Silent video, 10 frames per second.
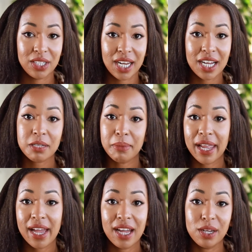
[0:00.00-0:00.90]
relax my
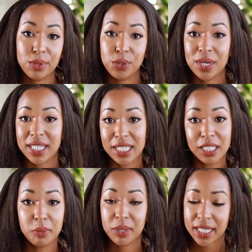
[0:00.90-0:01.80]
hair and we do a
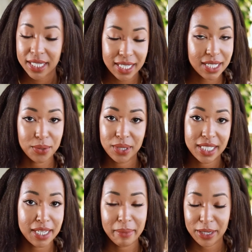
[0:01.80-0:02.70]
silk press. That's the only
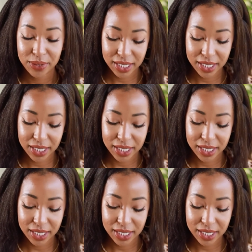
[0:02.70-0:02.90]
time I use